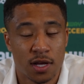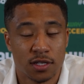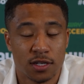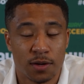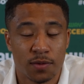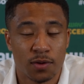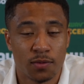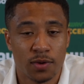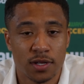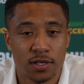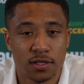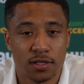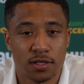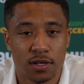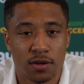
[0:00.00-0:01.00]
Some of the
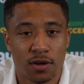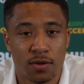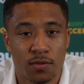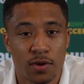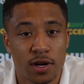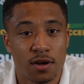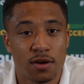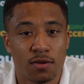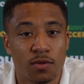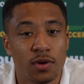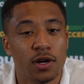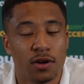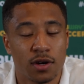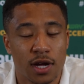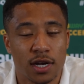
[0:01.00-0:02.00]
wins, we're not we're
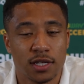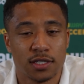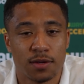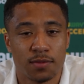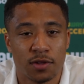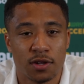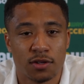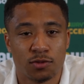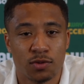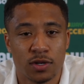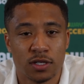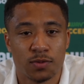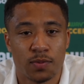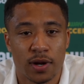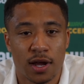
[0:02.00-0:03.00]
not getting some of those
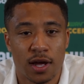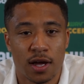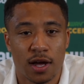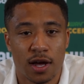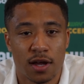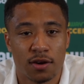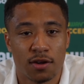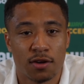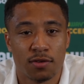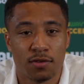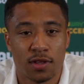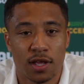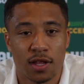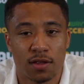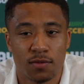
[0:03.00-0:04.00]
wins, but uh, I know
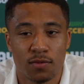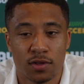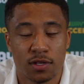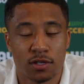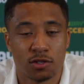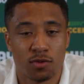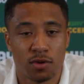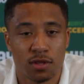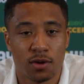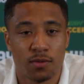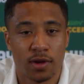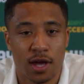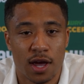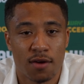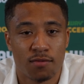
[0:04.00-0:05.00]
that with the squad that
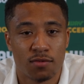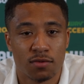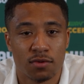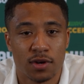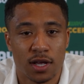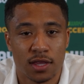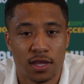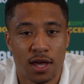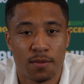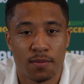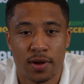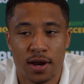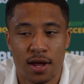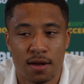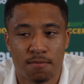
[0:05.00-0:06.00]
we have, we'll get that.
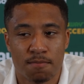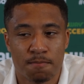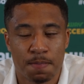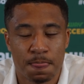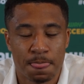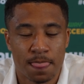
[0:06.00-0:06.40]
But um,